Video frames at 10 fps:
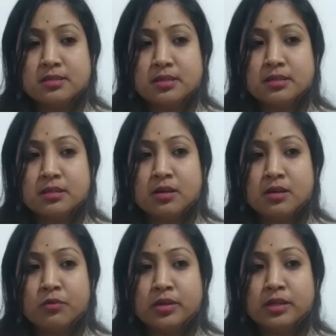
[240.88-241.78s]
Then
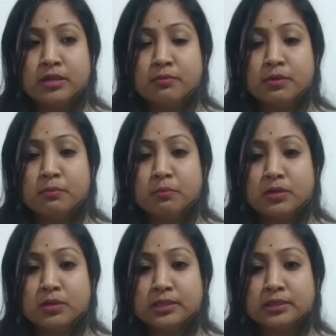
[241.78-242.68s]
we give
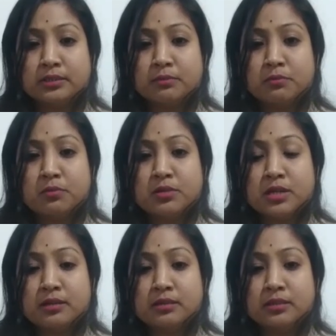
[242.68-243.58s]
importance for the